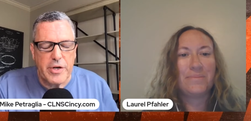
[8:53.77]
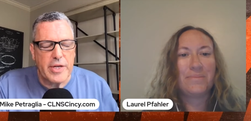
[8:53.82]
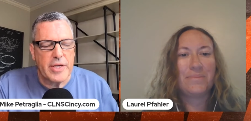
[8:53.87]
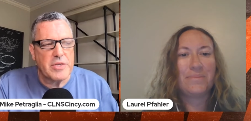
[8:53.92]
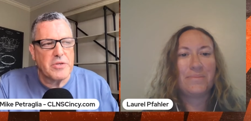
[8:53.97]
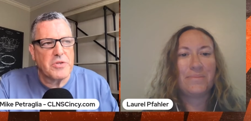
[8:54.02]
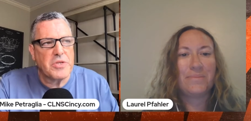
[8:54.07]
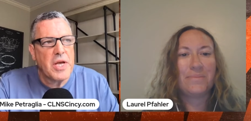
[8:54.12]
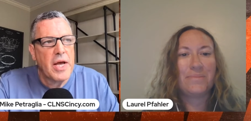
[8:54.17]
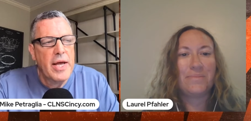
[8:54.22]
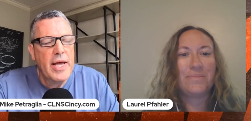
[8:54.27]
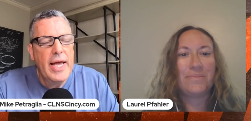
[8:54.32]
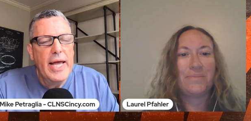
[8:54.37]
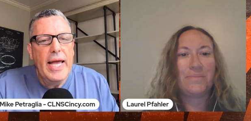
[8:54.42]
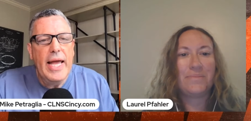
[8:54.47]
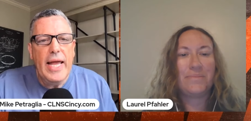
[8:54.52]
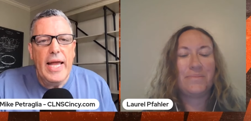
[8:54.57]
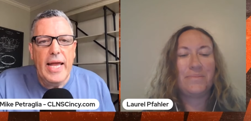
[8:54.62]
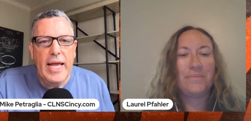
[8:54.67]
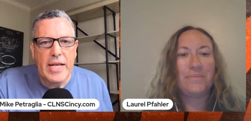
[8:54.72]
Speaker 1: it is,
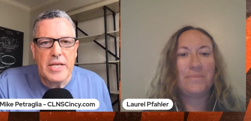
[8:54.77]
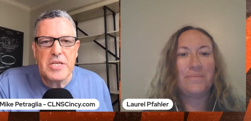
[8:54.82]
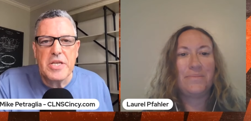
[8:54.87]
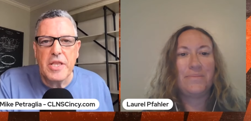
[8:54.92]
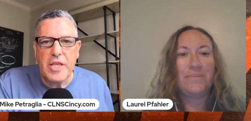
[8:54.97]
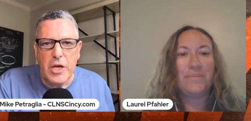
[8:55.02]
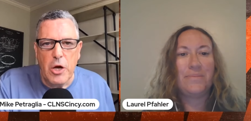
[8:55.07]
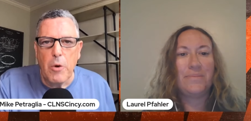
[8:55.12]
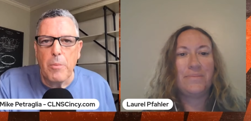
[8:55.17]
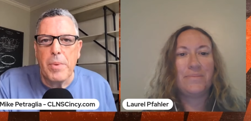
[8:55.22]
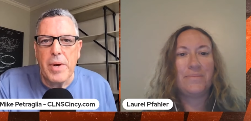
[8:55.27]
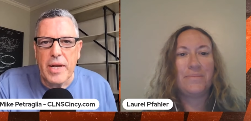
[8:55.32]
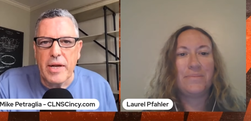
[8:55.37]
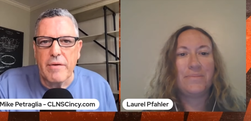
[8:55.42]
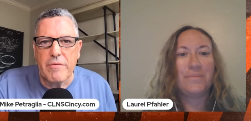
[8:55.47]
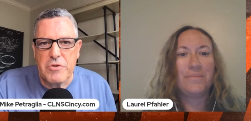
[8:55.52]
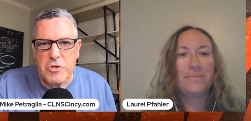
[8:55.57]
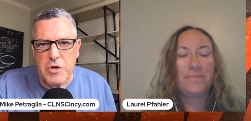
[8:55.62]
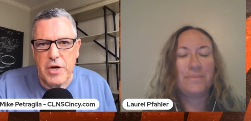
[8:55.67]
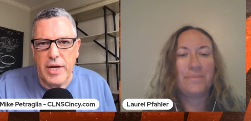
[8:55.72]
into the
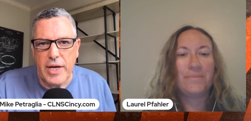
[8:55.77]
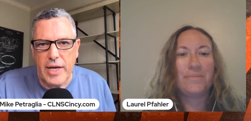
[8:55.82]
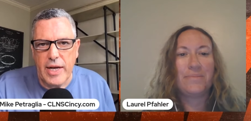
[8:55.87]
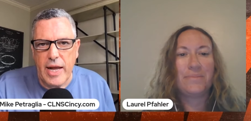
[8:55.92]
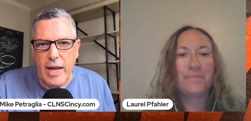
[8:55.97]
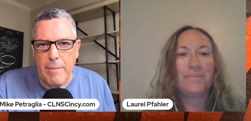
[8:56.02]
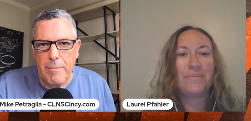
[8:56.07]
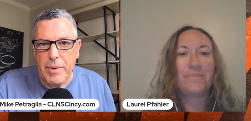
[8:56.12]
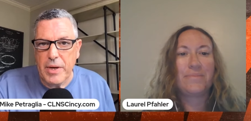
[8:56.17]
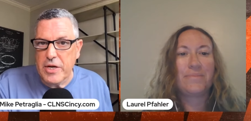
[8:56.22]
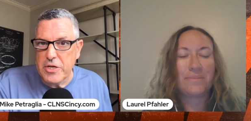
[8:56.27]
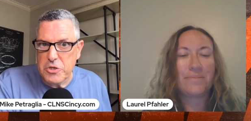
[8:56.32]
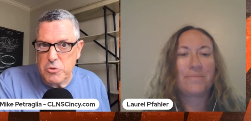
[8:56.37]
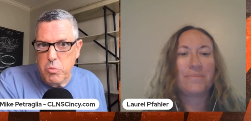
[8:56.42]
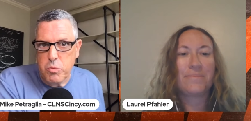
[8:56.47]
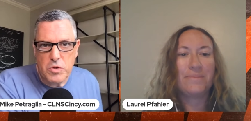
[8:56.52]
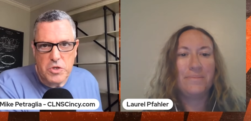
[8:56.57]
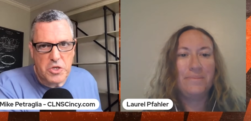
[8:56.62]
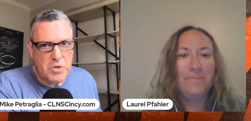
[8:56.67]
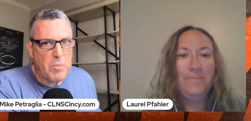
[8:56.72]
opening of training camp
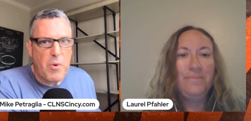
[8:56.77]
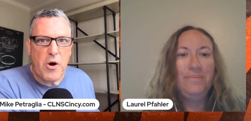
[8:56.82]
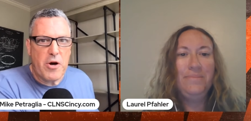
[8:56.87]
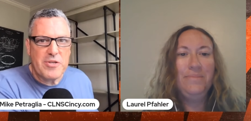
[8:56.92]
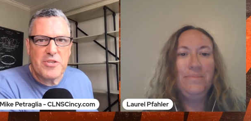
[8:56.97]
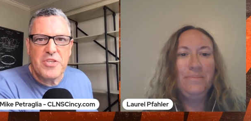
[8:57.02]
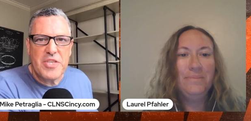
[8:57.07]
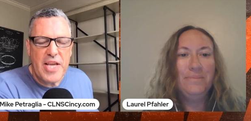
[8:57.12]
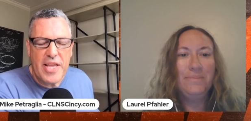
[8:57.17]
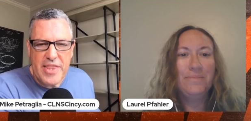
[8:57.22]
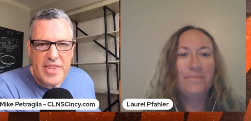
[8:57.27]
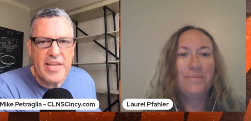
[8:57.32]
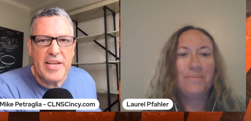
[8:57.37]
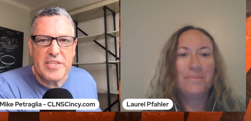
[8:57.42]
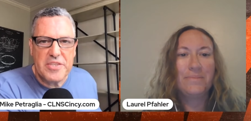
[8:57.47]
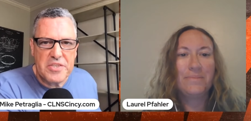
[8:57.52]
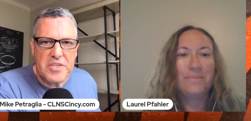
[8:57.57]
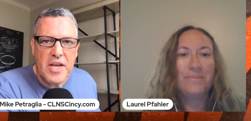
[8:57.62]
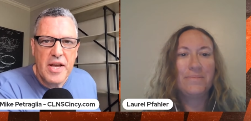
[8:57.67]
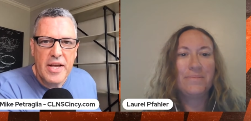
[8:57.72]
because Ja'Marr said
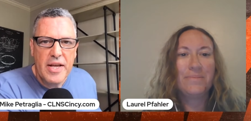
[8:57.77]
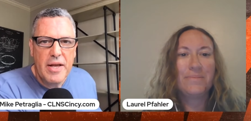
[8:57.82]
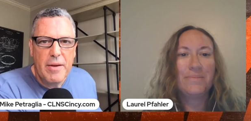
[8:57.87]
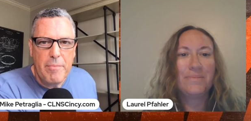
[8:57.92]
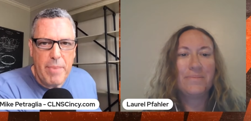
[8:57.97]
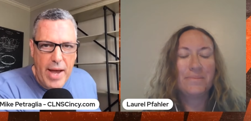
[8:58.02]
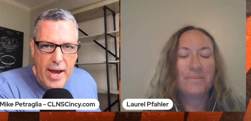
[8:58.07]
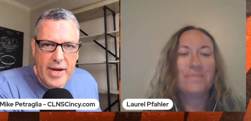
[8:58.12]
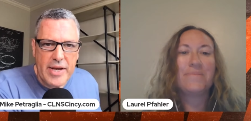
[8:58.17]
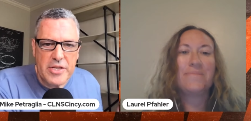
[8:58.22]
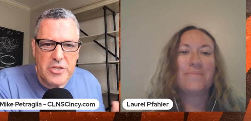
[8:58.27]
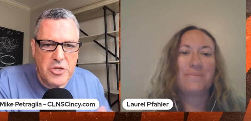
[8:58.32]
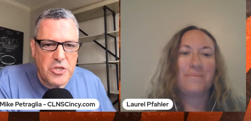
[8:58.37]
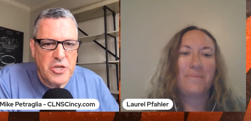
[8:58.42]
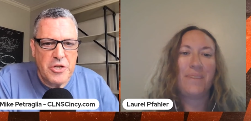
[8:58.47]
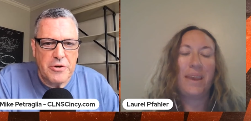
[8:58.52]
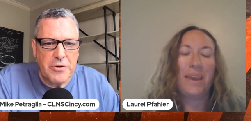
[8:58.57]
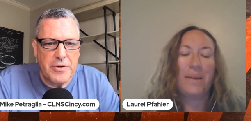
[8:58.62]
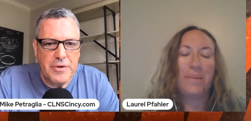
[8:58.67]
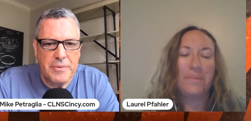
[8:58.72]
this back in
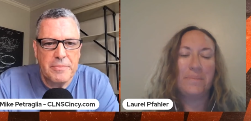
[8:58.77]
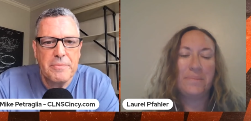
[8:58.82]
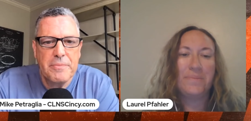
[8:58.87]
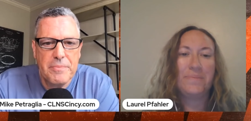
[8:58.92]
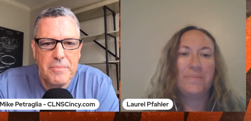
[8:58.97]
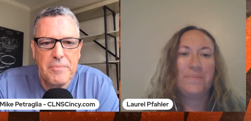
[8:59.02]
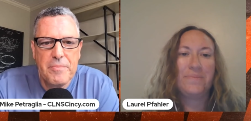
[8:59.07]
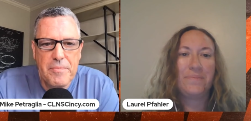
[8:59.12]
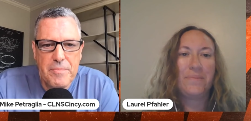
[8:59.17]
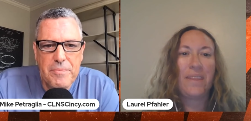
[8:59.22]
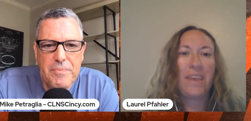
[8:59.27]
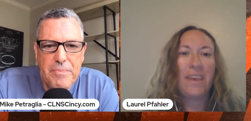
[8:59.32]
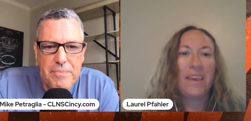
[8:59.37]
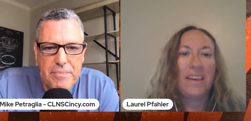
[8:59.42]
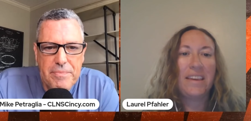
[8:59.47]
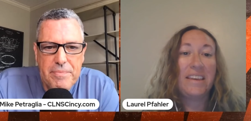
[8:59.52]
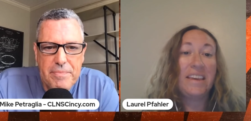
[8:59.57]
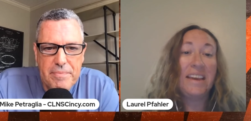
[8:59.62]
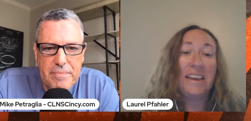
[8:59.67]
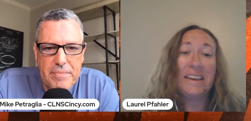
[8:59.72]
June.
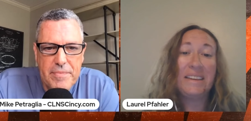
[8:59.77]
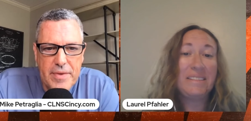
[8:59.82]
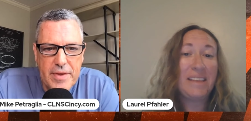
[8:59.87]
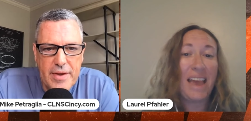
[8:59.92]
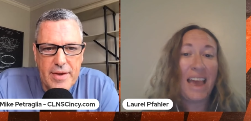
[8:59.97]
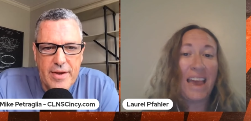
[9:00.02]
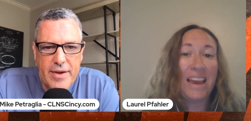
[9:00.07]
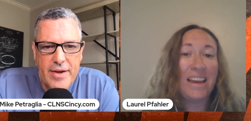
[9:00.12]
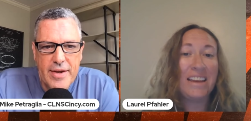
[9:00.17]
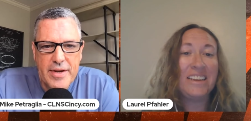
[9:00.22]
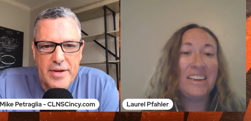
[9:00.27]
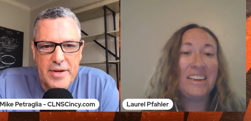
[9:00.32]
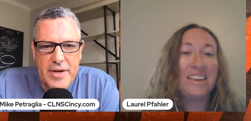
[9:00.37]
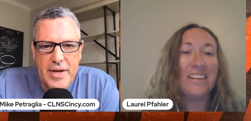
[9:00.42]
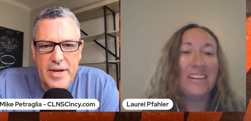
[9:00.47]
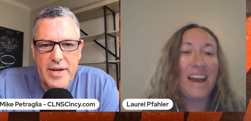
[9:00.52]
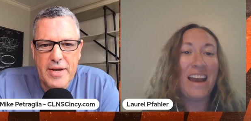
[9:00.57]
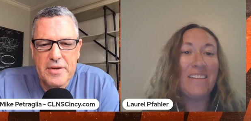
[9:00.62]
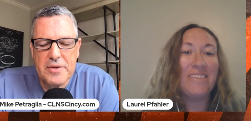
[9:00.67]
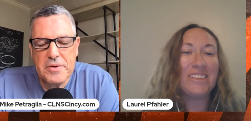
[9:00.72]
Speaker 2: Yeah, I you
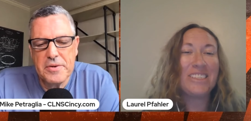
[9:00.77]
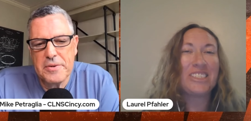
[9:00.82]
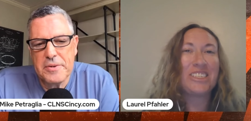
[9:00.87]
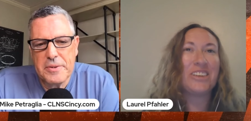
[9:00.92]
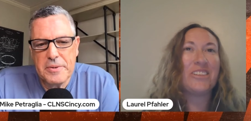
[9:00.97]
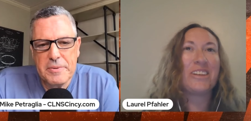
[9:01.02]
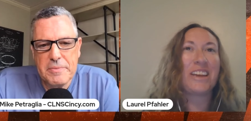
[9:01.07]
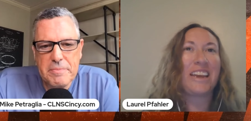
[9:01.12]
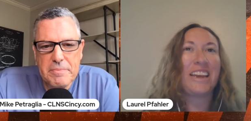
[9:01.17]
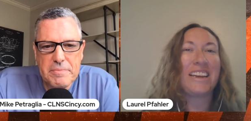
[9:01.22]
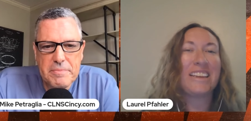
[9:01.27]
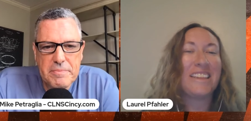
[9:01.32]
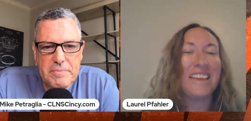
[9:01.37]
know, I was joking